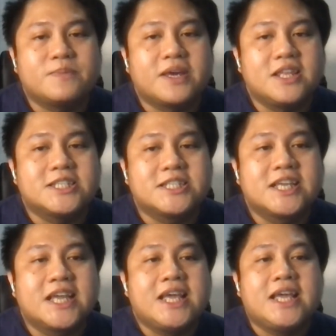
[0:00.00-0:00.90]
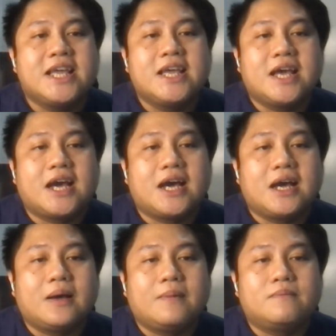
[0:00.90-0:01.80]
experienced by this
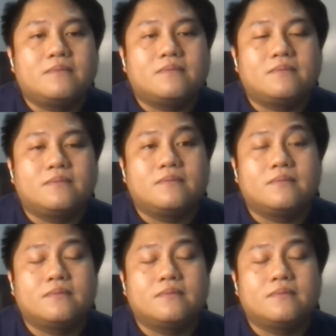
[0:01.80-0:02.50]
um,